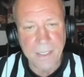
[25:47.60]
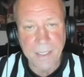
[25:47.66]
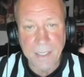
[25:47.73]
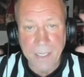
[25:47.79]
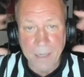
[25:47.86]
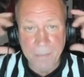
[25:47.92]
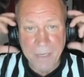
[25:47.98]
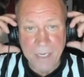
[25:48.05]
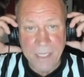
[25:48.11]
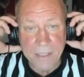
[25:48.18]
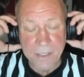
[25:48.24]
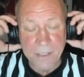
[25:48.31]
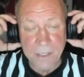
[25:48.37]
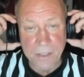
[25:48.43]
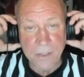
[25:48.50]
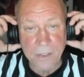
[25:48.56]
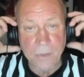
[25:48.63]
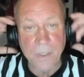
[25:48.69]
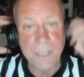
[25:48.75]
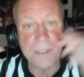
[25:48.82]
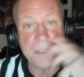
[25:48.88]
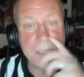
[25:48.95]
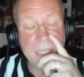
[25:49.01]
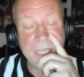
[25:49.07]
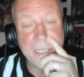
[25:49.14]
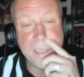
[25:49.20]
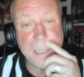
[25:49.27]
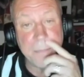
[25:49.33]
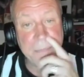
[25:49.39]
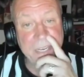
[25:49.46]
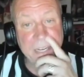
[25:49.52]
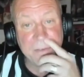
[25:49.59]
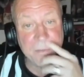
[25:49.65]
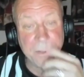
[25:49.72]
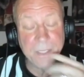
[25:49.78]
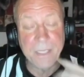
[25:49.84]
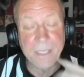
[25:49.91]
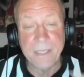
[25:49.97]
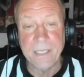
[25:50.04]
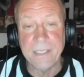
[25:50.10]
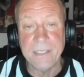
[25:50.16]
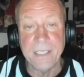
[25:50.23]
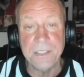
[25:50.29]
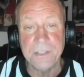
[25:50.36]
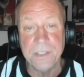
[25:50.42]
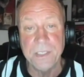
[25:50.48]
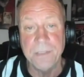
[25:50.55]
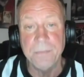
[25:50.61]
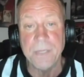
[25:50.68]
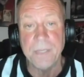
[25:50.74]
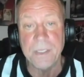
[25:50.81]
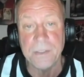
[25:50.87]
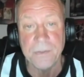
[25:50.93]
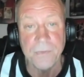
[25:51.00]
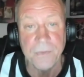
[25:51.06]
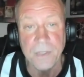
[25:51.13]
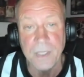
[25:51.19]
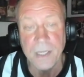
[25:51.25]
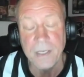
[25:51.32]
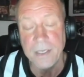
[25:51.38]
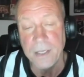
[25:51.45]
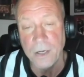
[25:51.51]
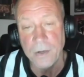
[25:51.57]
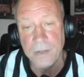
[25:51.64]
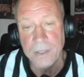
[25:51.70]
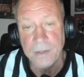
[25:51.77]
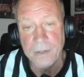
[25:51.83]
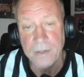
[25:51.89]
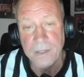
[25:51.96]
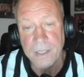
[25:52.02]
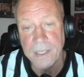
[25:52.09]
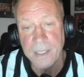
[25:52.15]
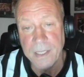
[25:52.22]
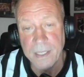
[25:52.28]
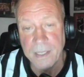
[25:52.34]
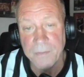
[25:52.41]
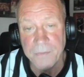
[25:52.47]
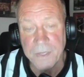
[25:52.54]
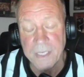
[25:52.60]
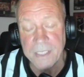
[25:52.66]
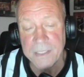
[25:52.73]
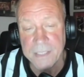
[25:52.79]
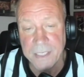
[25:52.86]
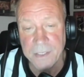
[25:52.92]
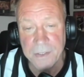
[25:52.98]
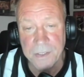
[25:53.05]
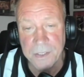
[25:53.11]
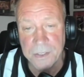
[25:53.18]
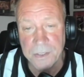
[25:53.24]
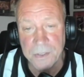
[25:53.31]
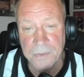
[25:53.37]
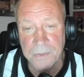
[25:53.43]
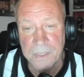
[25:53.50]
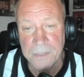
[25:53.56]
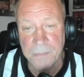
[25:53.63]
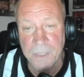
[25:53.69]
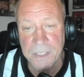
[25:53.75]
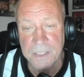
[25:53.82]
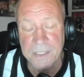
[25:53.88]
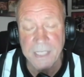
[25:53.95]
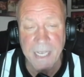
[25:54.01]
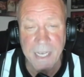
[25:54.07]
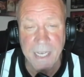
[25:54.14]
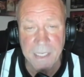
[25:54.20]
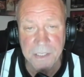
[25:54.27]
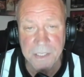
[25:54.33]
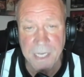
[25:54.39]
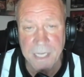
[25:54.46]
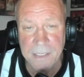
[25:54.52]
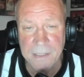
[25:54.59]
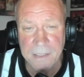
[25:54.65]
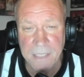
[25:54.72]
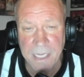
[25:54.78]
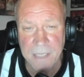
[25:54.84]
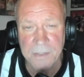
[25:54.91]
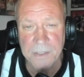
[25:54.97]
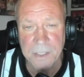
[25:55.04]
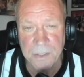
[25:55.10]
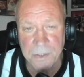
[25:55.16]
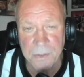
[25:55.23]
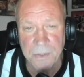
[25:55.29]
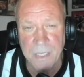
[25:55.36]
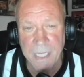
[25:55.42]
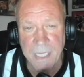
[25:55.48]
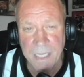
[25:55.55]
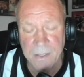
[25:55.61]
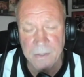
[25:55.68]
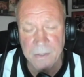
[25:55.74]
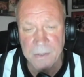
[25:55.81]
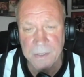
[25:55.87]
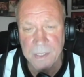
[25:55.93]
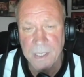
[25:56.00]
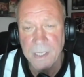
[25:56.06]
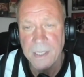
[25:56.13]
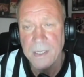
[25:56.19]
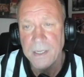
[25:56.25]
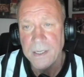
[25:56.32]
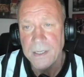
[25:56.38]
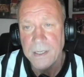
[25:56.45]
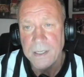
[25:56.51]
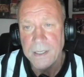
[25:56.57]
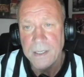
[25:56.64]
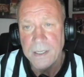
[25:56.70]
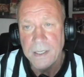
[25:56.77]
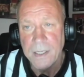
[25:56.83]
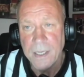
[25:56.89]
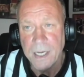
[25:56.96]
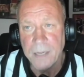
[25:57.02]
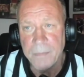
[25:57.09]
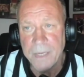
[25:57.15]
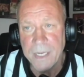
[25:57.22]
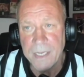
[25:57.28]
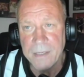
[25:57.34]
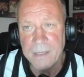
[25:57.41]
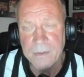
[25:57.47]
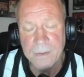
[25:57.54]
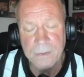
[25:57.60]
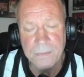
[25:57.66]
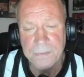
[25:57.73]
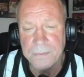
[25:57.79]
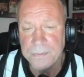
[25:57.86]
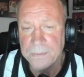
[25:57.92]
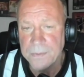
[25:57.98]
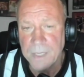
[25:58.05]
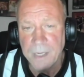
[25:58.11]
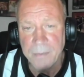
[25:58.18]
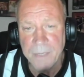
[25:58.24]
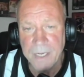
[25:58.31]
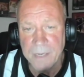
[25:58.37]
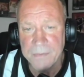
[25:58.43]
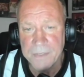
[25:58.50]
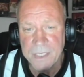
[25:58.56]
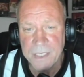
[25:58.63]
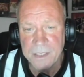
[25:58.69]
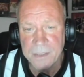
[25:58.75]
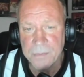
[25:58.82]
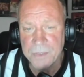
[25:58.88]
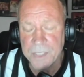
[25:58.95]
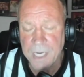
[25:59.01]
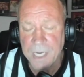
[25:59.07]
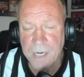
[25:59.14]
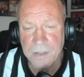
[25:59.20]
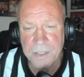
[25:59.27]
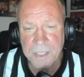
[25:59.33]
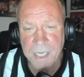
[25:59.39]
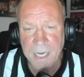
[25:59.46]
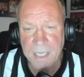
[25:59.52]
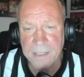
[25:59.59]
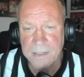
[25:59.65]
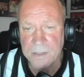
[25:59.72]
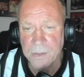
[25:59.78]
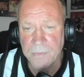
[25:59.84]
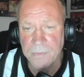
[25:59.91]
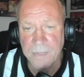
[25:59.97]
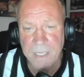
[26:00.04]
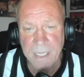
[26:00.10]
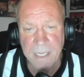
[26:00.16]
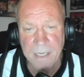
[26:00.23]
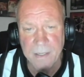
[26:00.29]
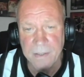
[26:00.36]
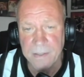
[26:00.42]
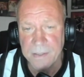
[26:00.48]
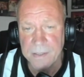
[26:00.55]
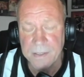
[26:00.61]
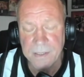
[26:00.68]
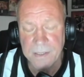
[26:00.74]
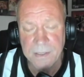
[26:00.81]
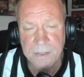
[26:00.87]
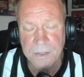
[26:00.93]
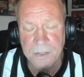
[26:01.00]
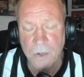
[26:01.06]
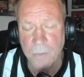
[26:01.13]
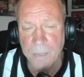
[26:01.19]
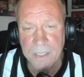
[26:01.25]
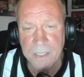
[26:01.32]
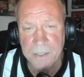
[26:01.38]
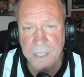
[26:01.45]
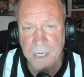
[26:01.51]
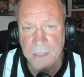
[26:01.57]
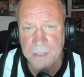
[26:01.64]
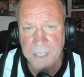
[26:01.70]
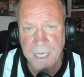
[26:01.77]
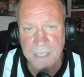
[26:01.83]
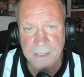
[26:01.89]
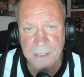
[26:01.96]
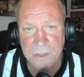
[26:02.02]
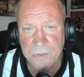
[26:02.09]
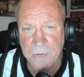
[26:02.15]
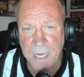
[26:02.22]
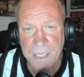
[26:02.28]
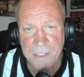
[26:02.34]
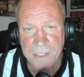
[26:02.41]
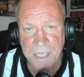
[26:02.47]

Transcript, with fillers: I mean, that's a good question. Yeah, I mean, I really think they should, because of, you know, if you continue to do as much as the headshots that they used to do in the years, I mean, oof. I mean, I've seen some chair shots over the years, so many chair shots and trash